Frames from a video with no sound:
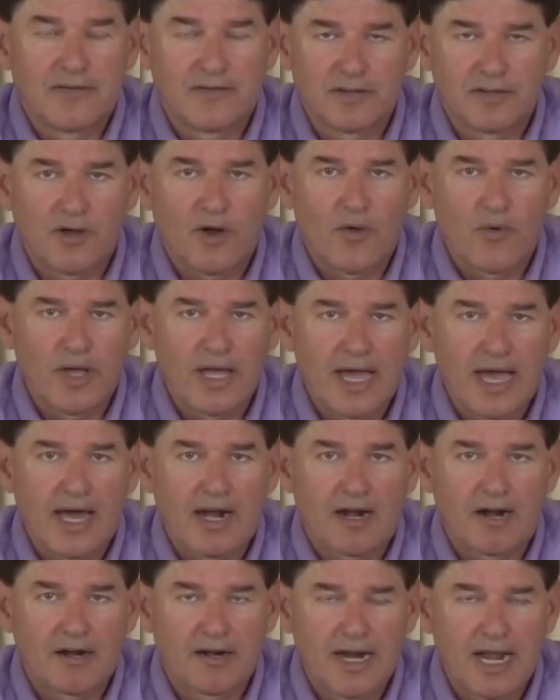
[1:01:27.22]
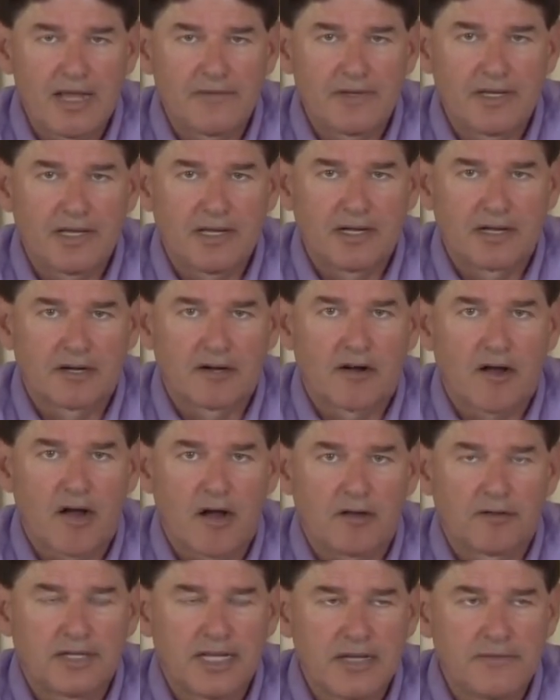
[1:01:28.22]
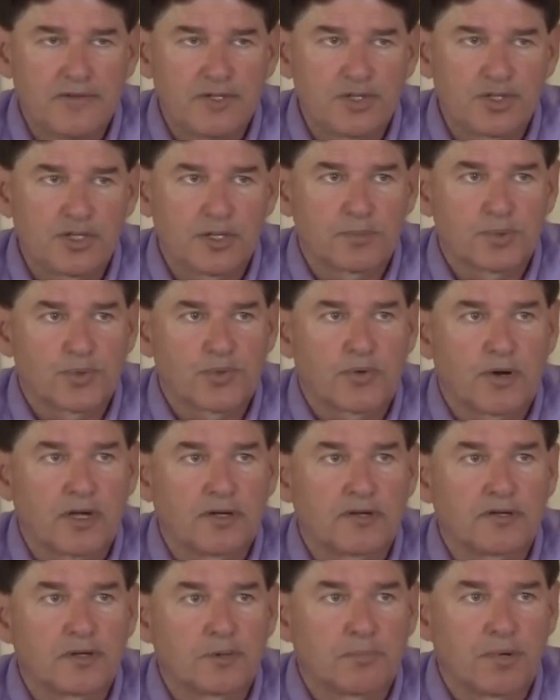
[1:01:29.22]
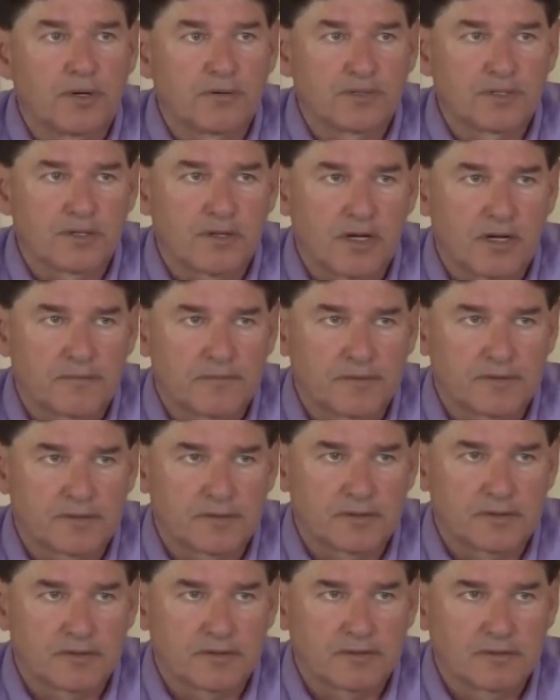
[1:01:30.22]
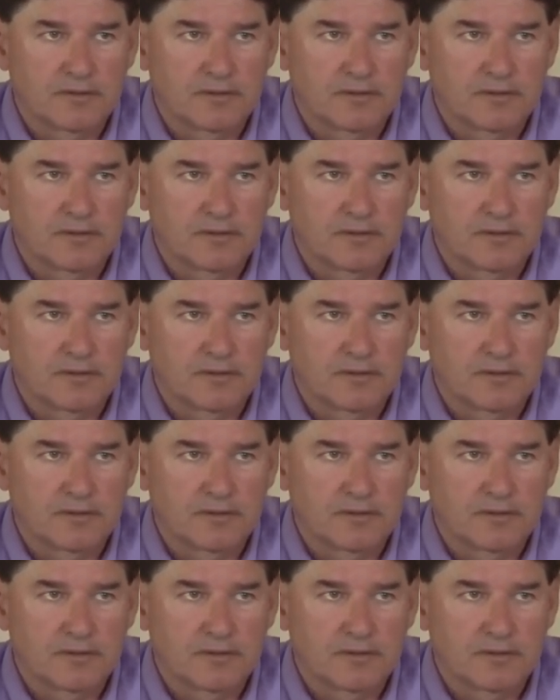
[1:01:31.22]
Even though we had our Navy here, all Navy ships were under the post office.